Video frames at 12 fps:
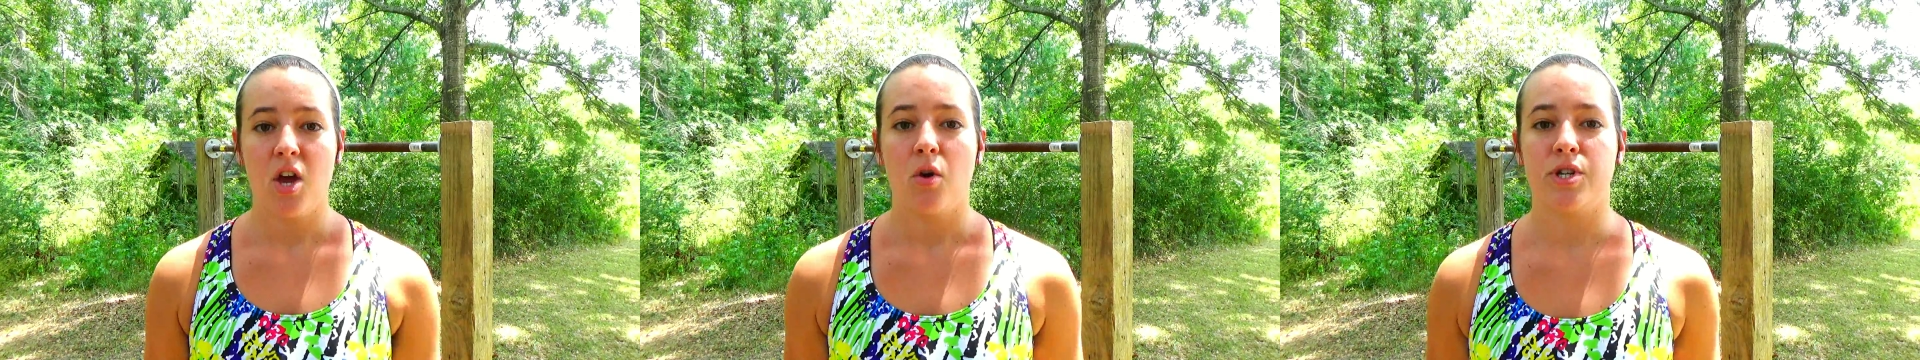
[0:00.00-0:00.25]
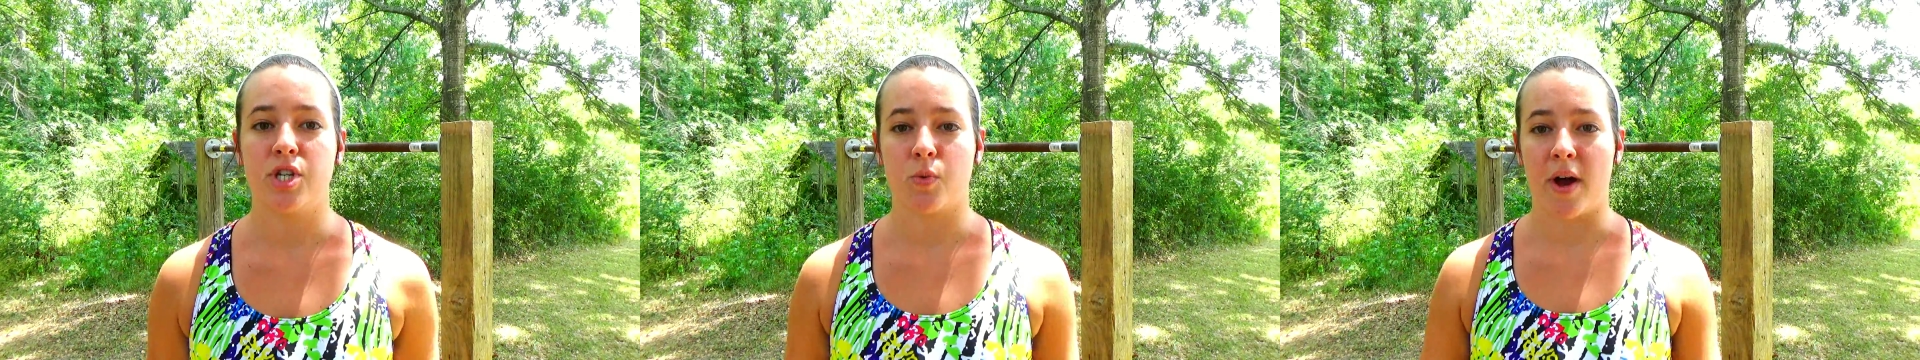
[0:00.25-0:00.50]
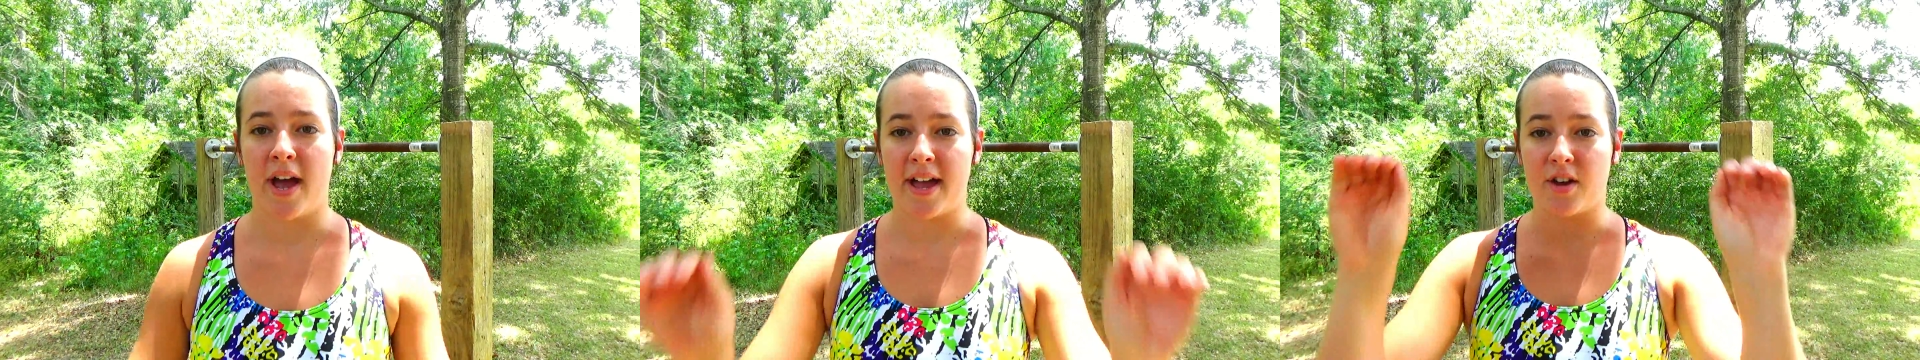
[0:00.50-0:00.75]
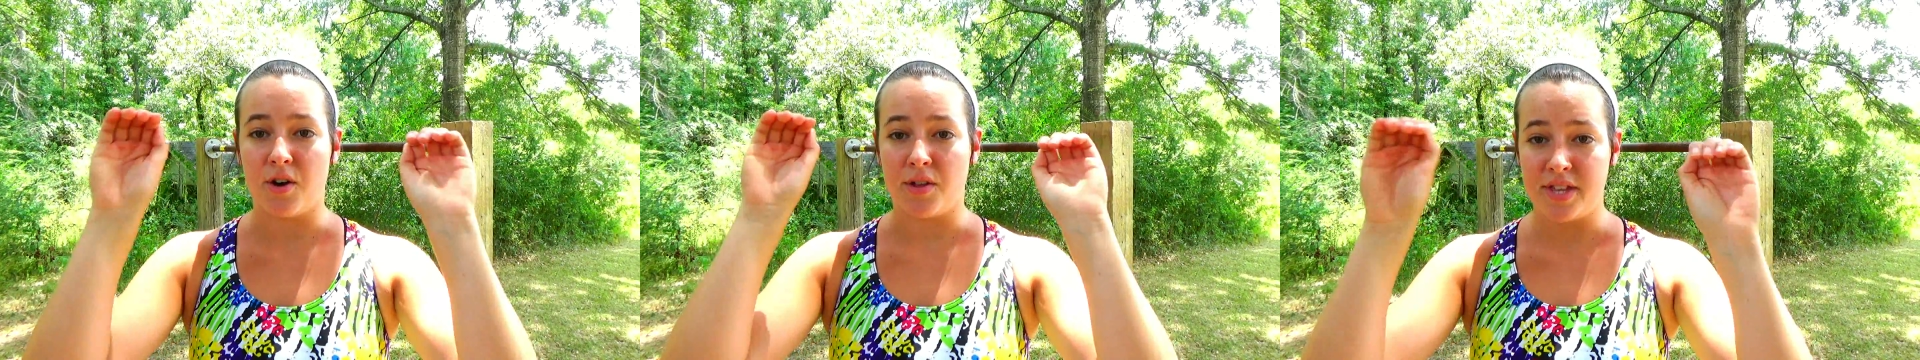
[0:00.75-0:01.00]
which is why I
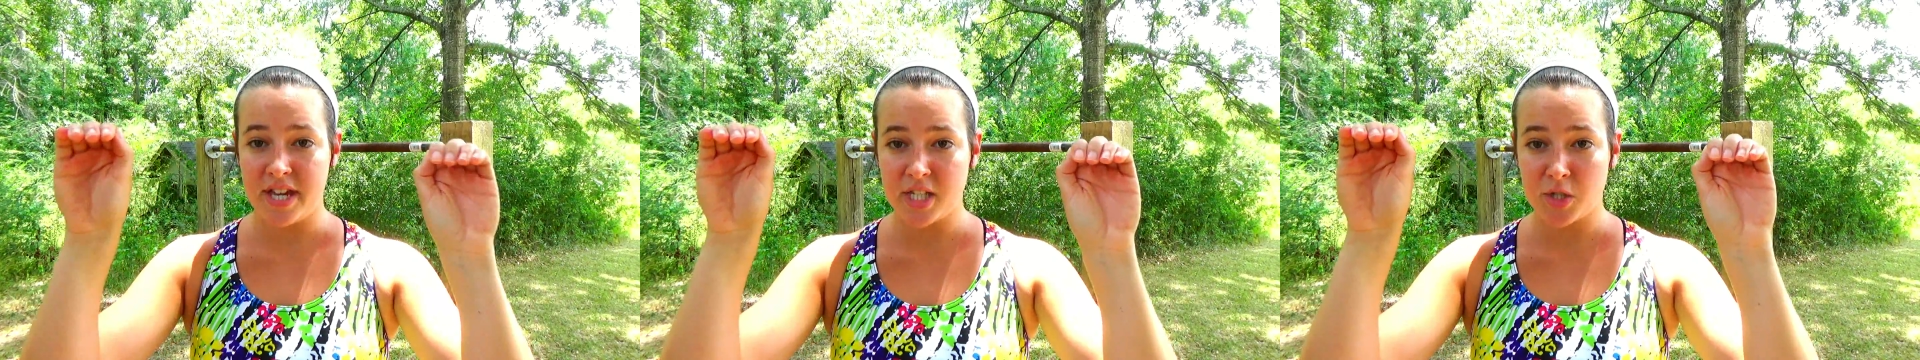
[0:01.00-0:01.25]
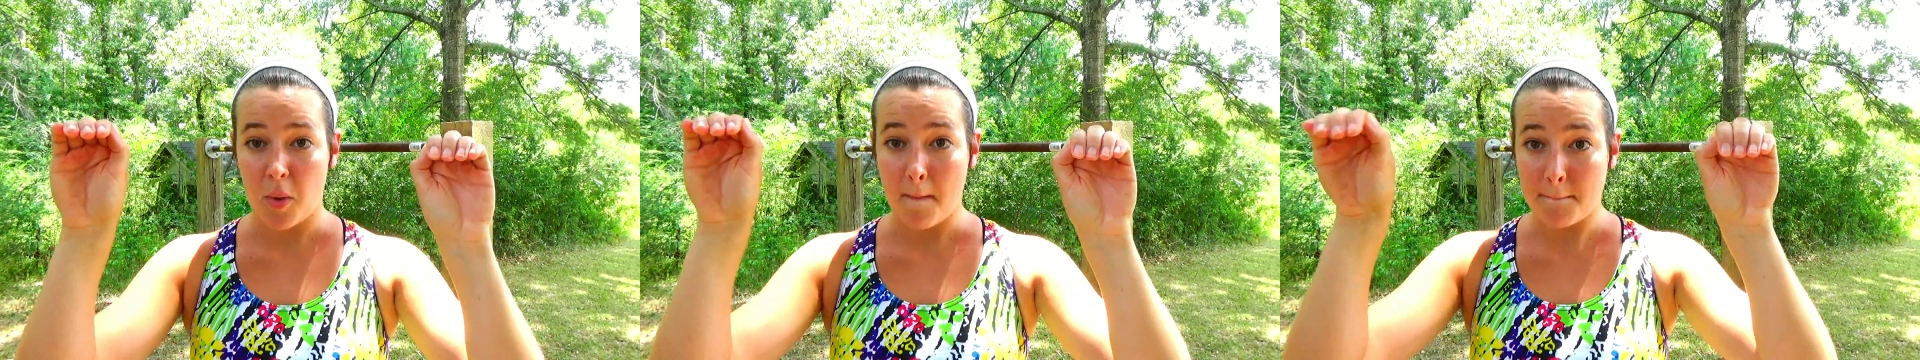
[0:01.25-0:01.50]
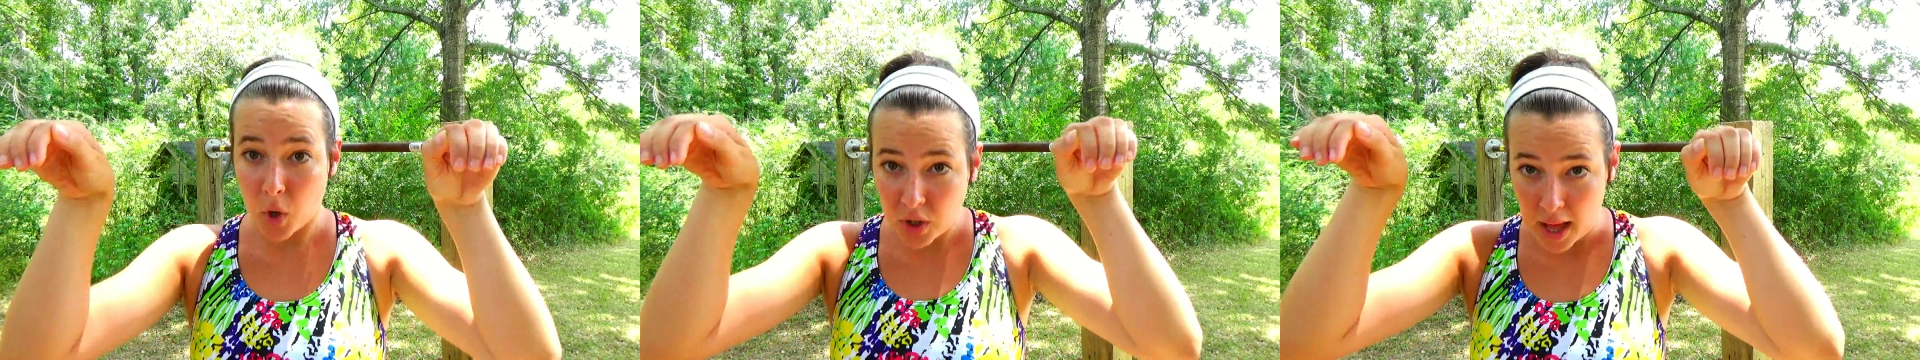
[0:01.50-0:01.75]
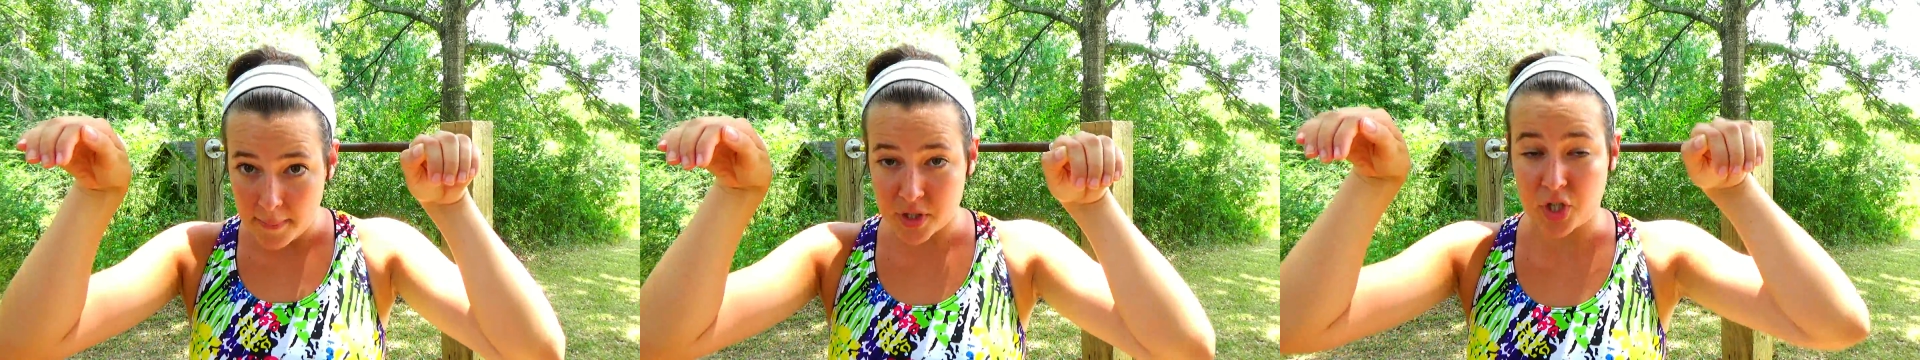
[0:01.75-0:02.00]
call these
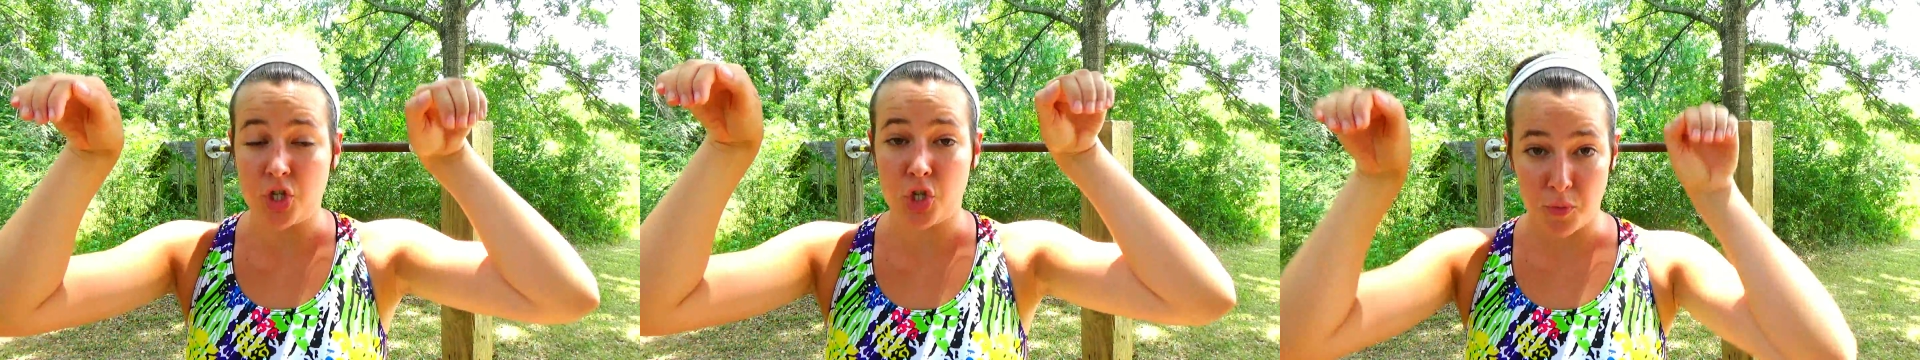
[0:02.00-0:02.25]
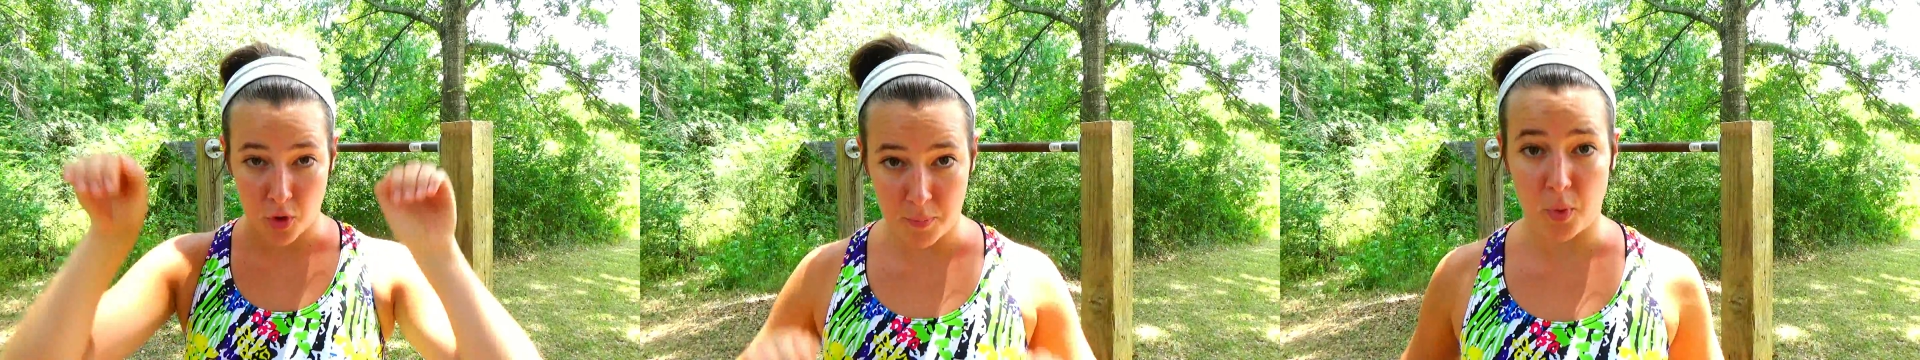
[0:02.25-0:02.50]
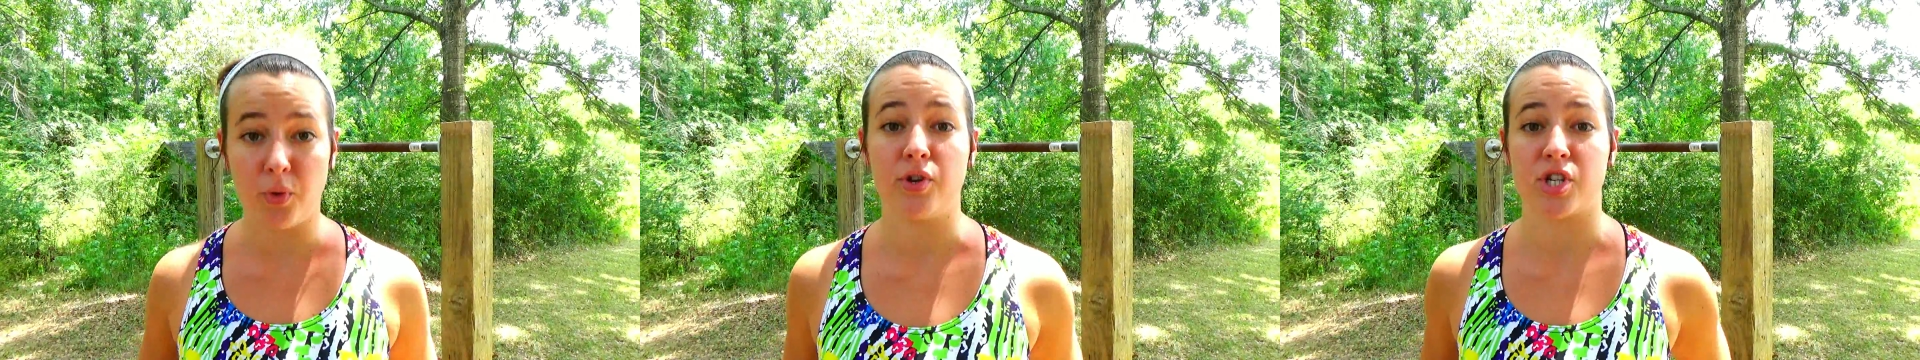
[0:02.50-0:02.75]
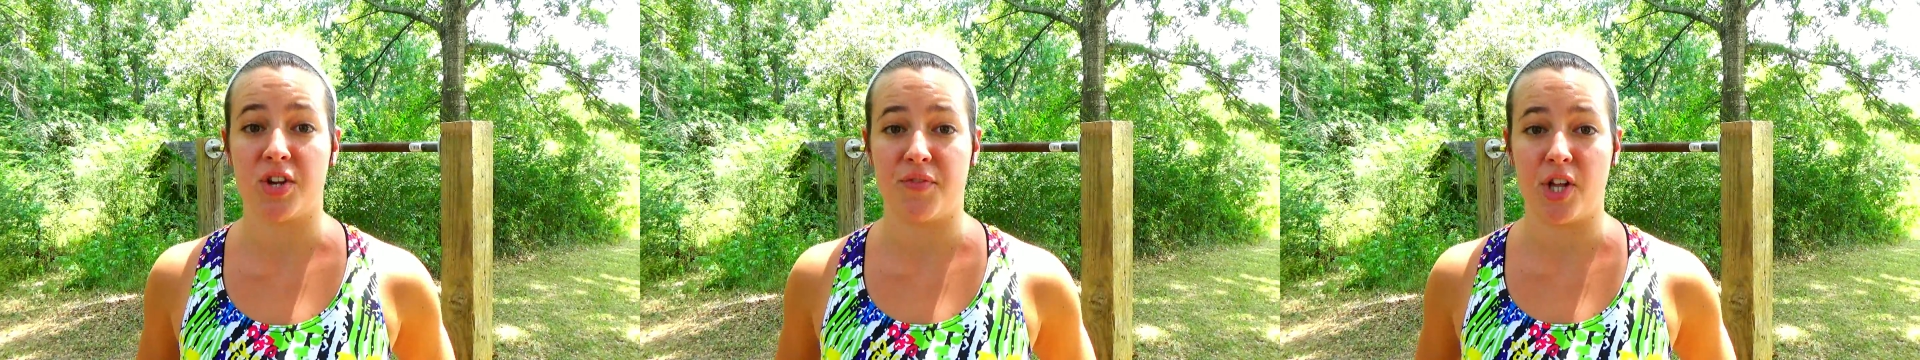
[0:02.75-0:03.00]
pull-ups, because you could pull
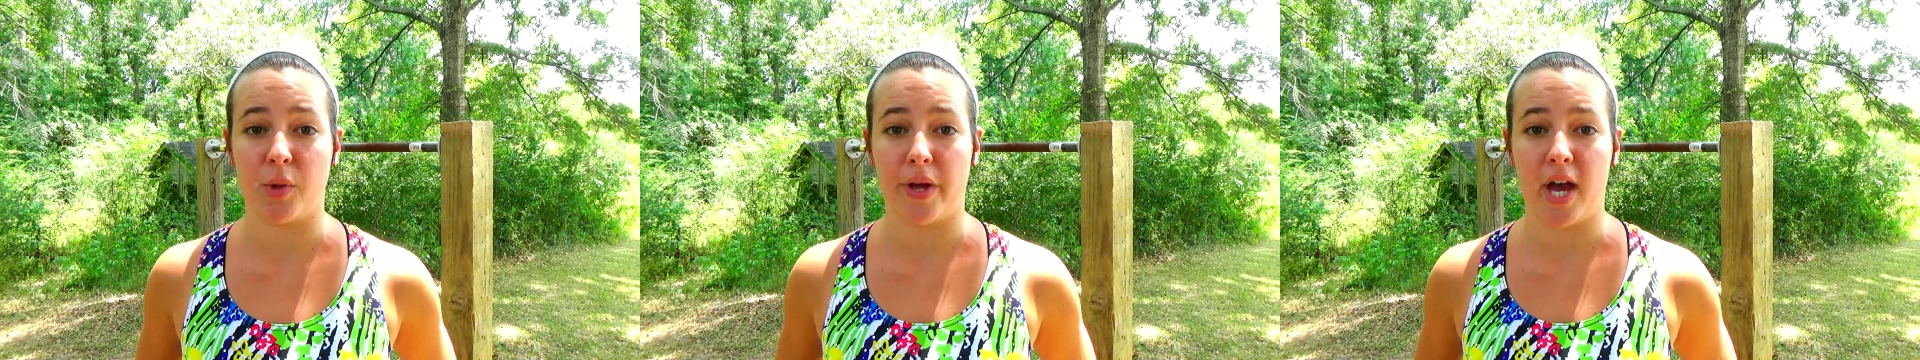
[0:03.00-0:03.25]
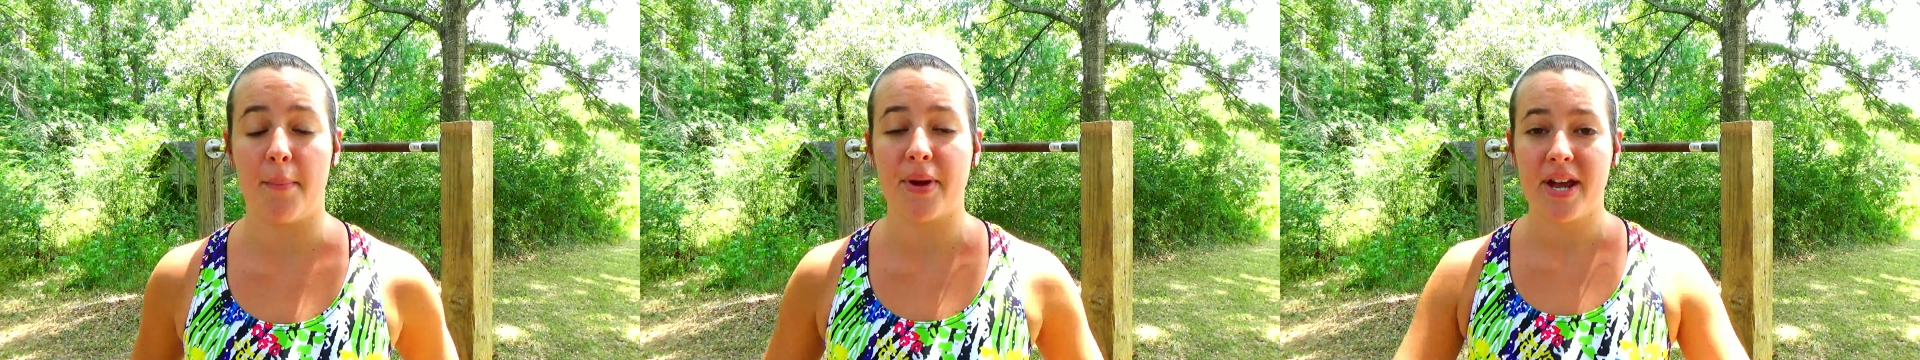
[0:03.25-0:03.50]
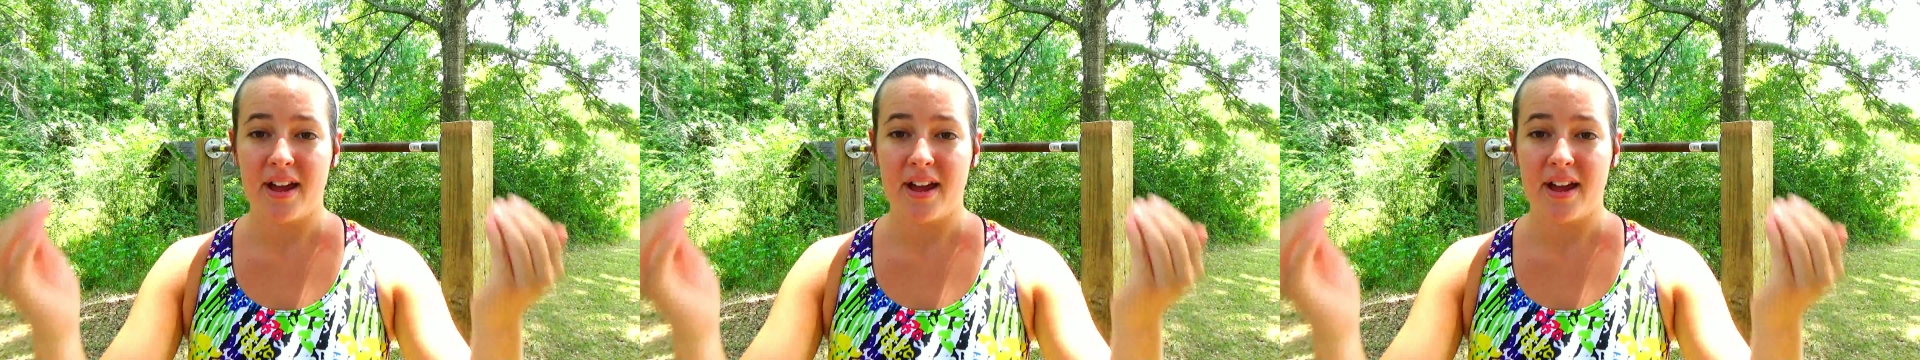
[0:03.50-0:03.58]
yourself all the way up,